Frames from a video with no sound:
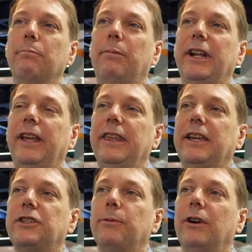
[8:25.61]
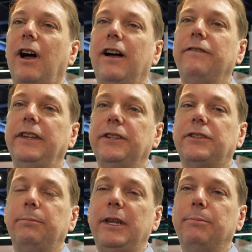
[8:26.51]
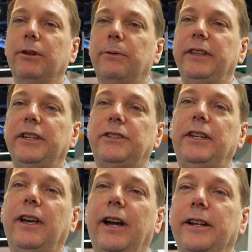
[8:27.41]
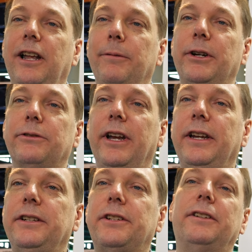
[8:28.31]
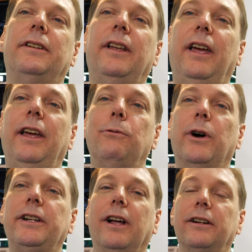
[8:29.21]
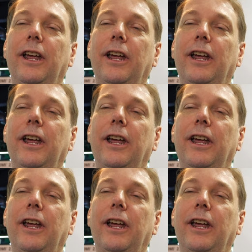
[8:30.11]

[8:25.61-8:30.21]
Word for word: But I think it's more obvious to people when they see high dynamic range and wide color